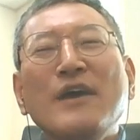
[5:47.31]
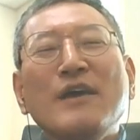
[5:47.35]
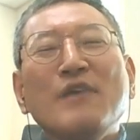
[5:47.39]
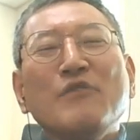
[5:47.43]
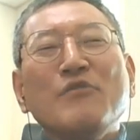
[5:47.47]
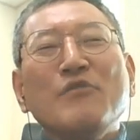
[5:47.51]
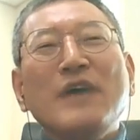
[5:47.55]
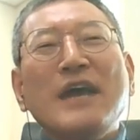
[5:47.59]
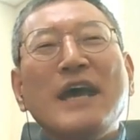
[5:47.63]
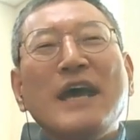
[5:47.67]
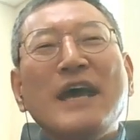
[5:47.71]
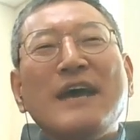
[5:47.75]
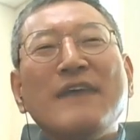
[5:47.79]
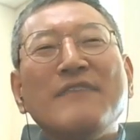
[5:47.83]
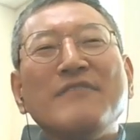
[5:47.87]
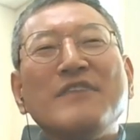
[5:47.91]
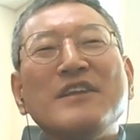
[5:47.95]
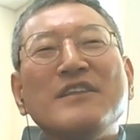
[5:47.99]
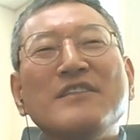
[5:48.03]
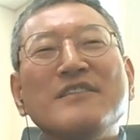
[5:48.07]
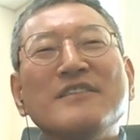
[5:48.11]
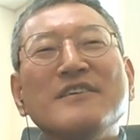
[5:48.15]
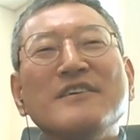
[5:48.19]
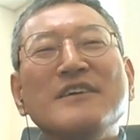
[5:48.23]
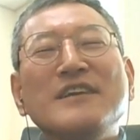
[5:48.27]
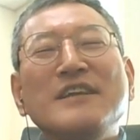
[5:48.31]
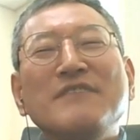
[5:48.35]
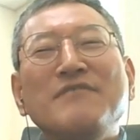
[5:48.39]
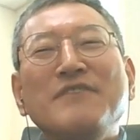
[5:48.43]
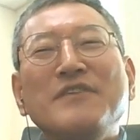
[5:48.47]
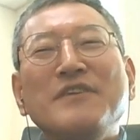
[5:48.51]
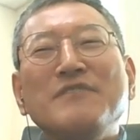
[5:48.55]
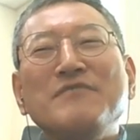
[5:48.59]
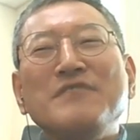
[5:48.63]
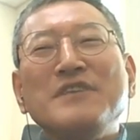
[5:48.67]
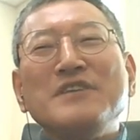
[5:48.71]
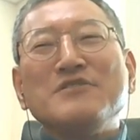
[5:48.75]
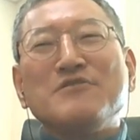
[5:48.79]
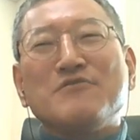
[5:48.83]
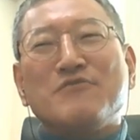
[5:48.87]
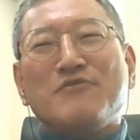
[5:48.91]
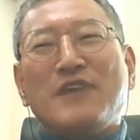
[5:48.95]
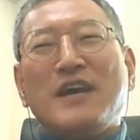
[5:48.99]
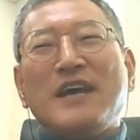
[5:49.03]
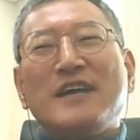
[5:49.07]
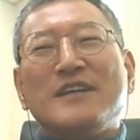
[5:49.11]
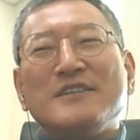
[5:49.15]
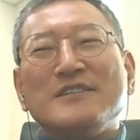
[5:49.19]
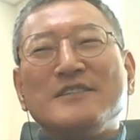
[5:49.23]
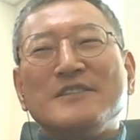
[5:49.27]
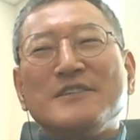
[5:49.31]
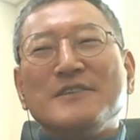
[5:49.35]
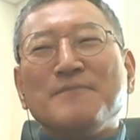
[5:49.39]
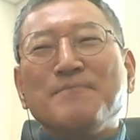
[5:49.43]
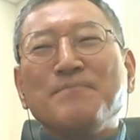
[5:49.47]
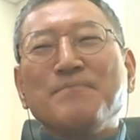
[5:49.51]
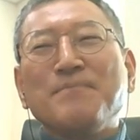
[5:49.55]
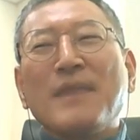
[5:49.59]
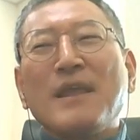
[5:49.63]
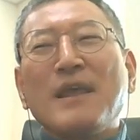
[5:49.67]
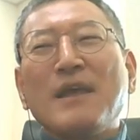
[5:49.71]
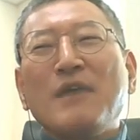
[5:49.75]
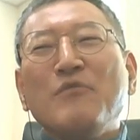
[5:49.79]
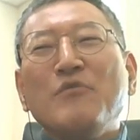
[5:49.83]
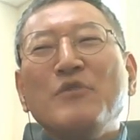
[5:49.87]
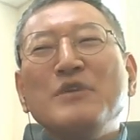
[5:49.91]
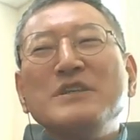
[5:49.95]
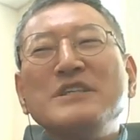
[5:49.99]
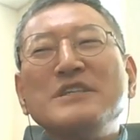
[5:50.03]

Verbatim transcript: we have the 3050 strategy, which